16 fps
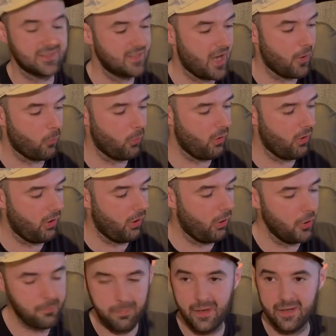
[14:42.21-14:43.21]
Now
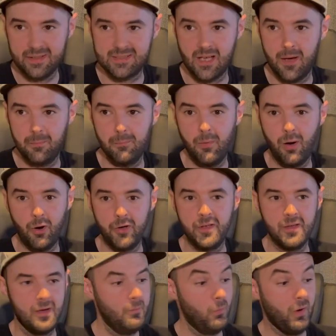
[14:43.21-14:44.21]
I picked up
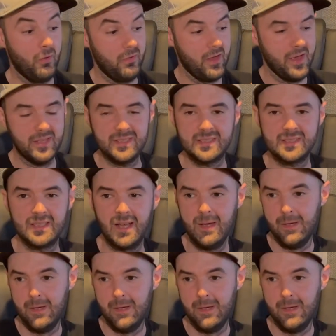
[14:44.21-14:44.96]
this,